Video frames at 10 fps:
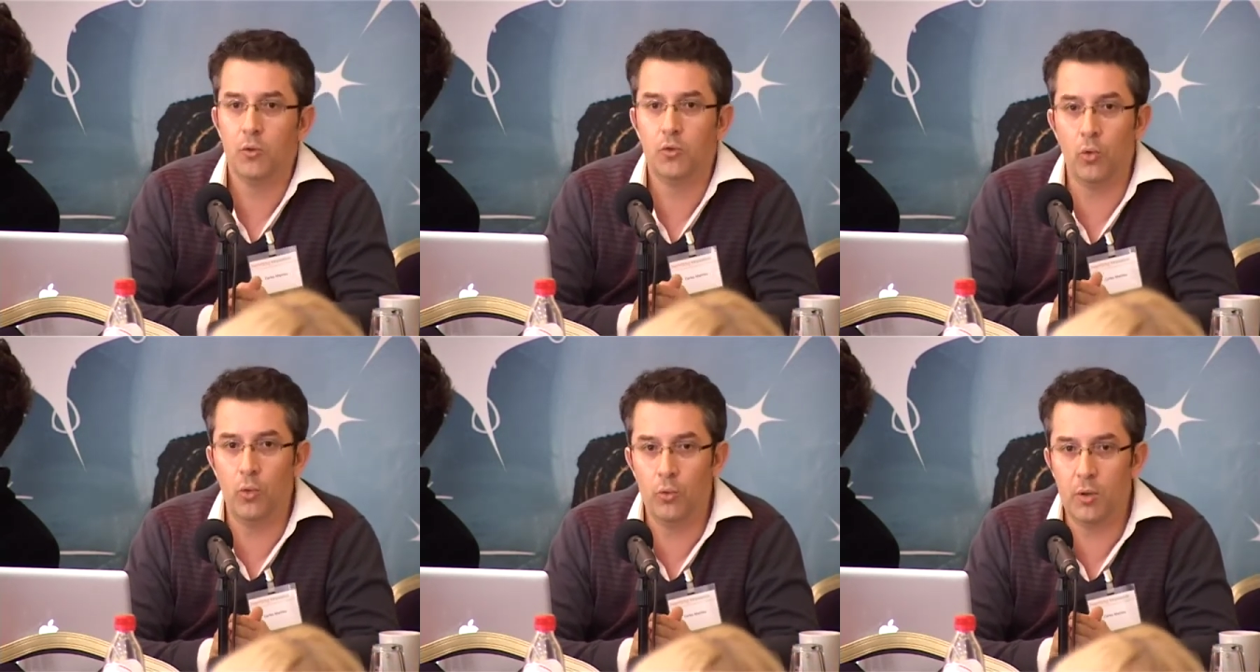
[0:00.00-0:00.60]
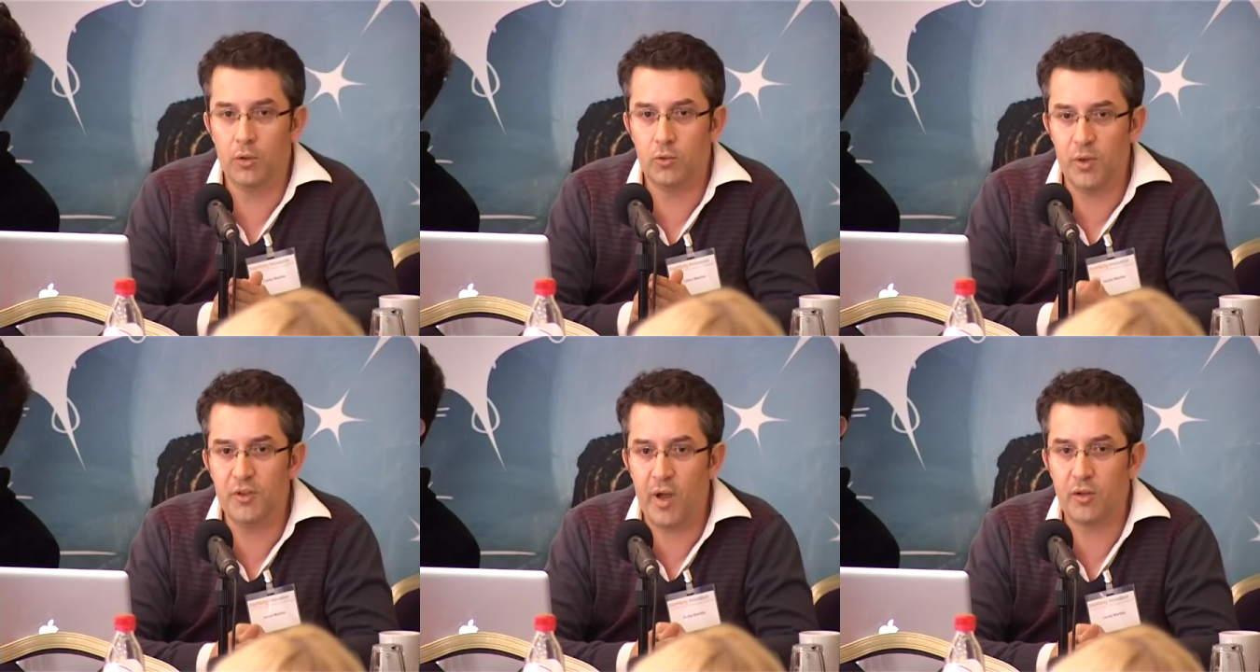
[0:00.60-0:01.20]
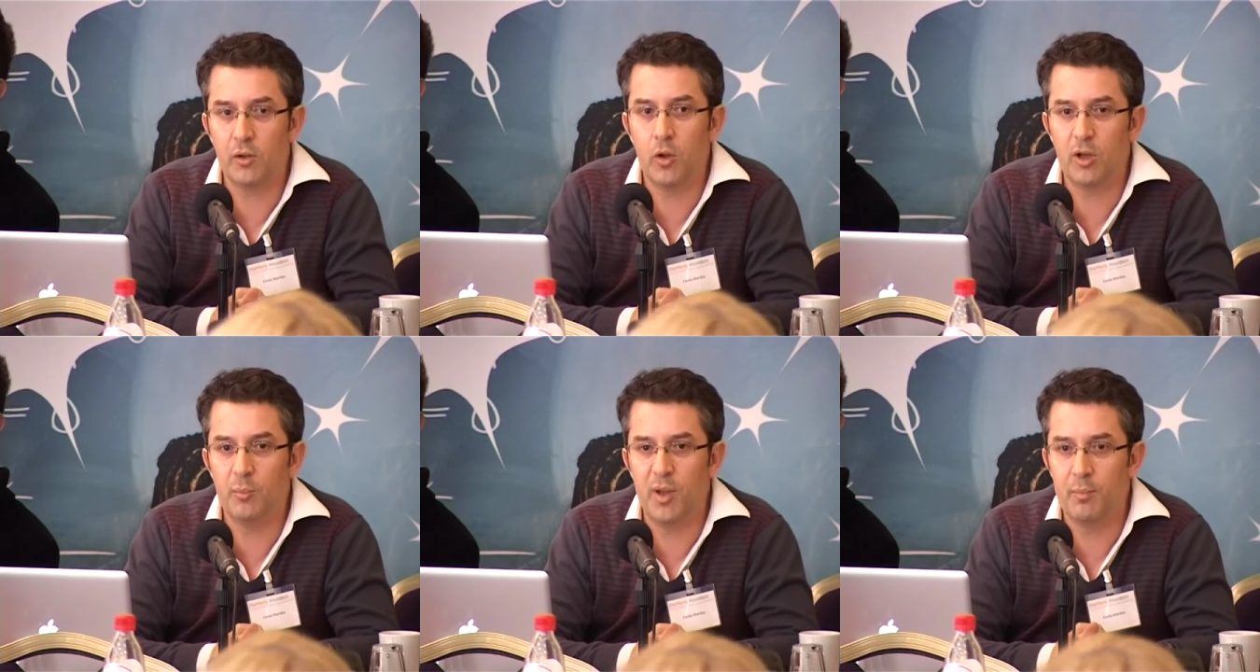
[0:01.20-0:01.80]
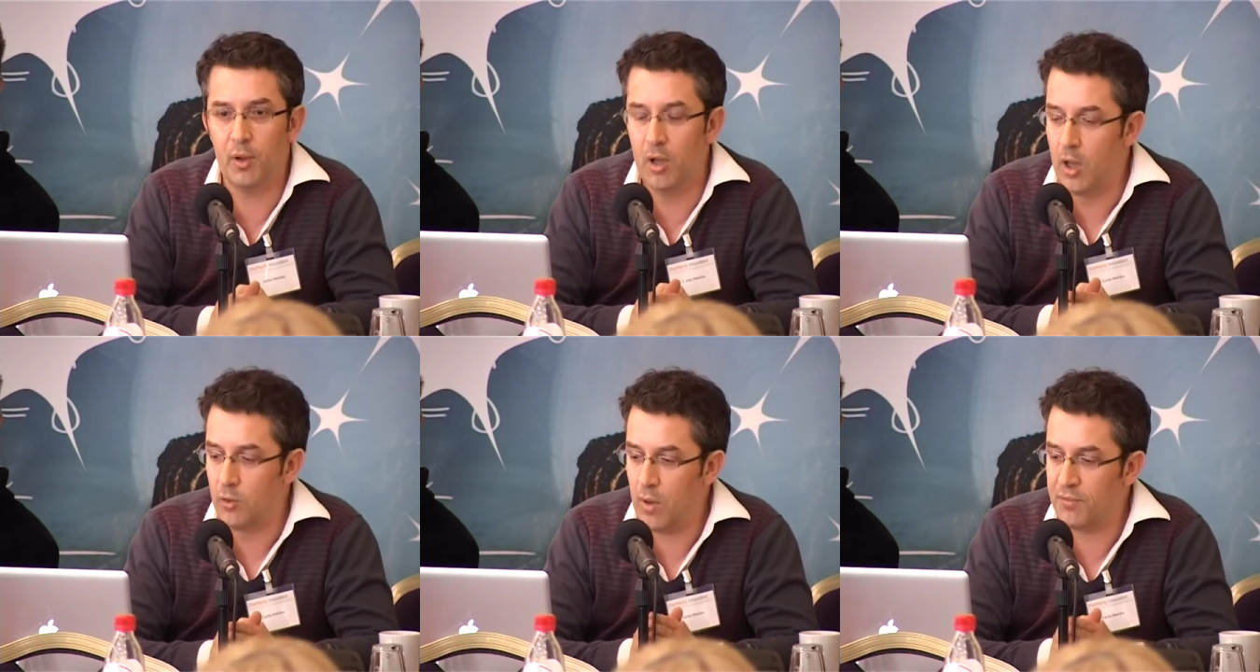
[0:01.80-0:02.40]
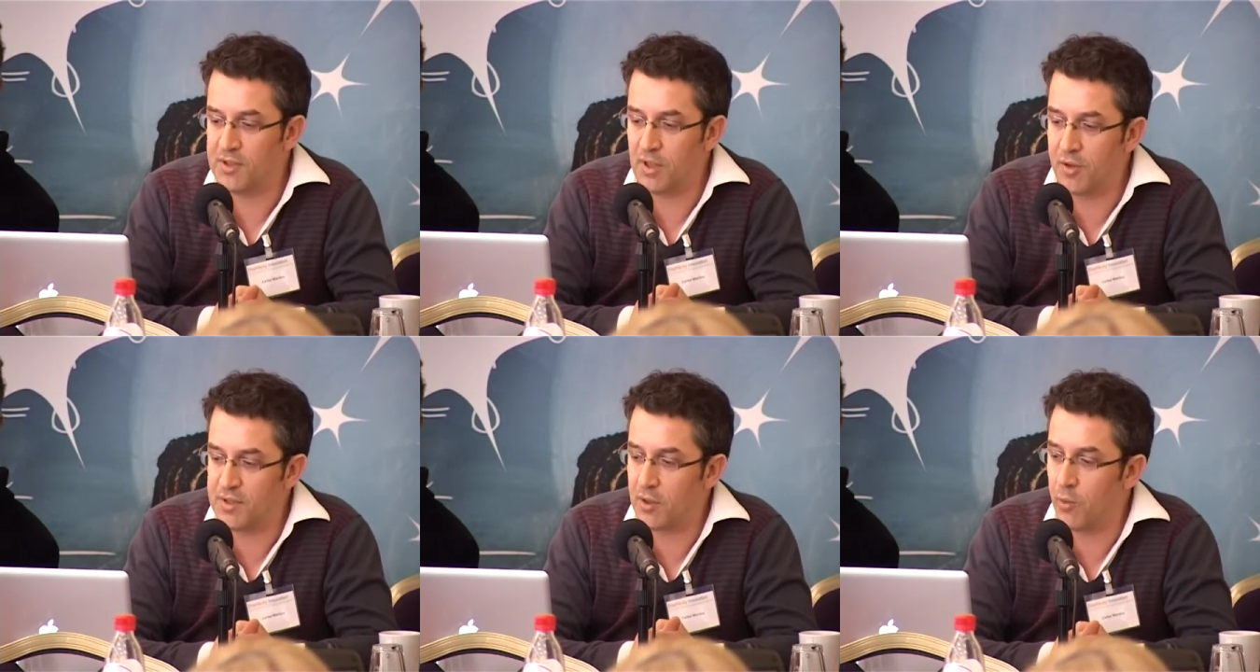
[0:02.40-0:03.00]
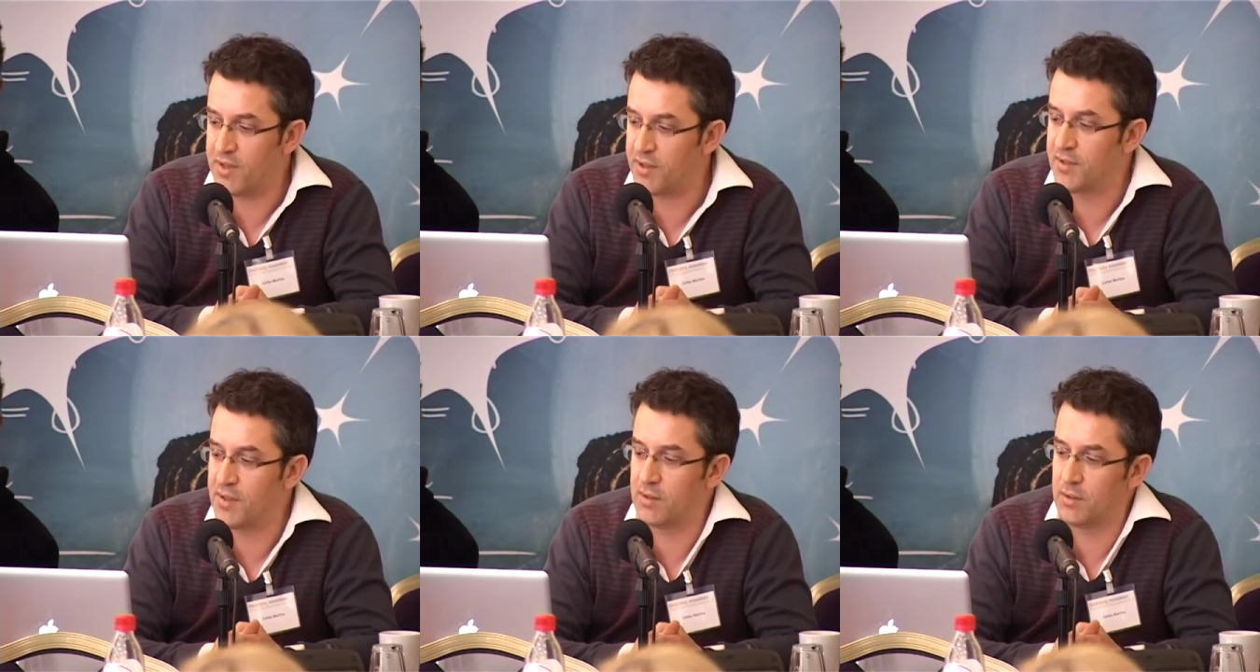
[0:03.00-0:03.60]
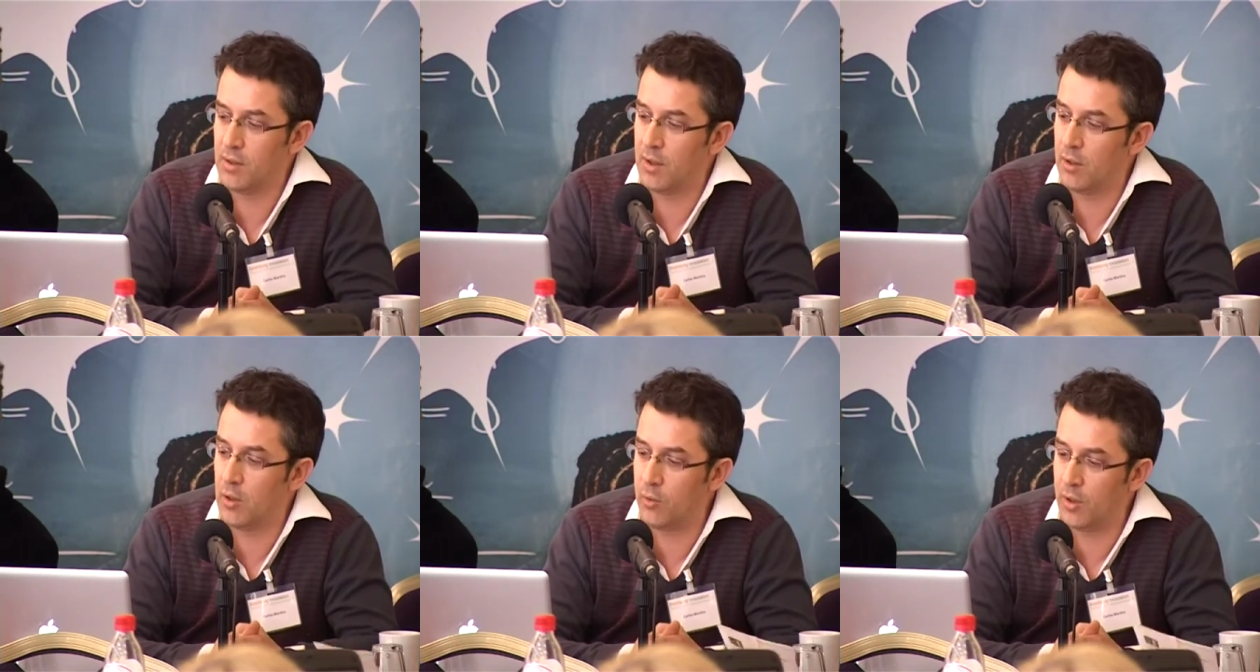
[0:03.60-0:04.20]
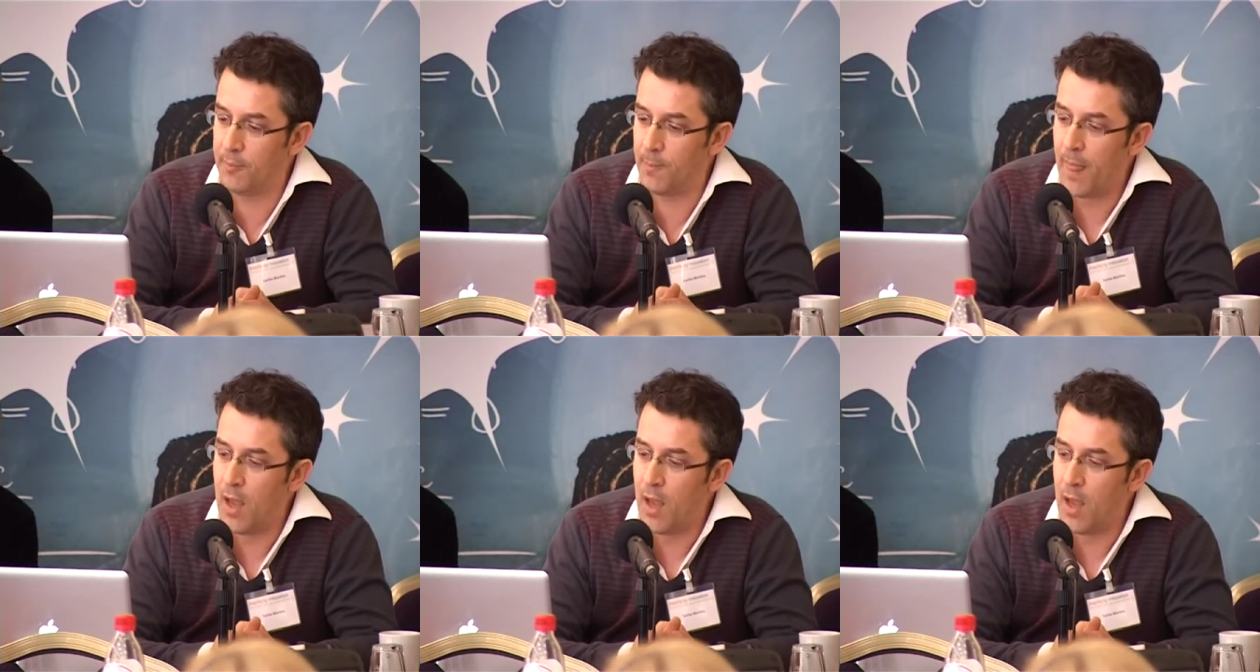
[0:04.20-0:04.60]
To interact with local people, to have these artistic residences locally.